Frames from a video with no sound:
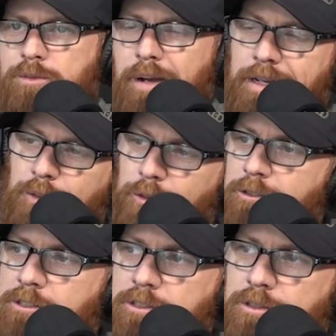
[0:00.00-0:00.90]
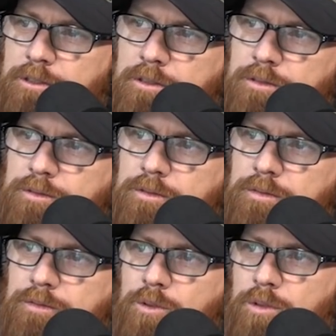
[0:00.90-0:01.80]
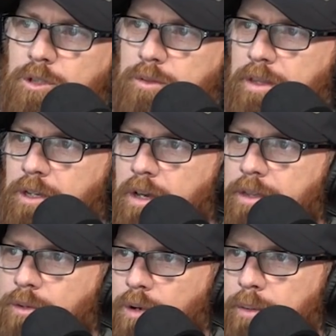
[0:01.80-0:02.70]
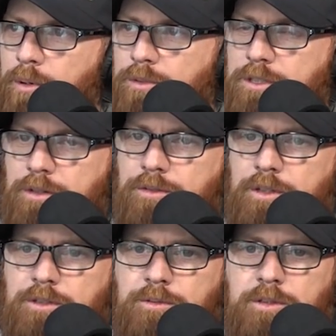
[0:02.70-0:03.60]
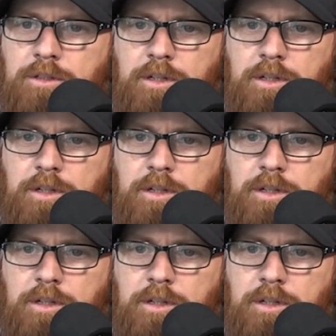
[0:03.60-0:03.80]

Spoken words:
Was Piney Woods a few years ago. I think Robert was there for this one.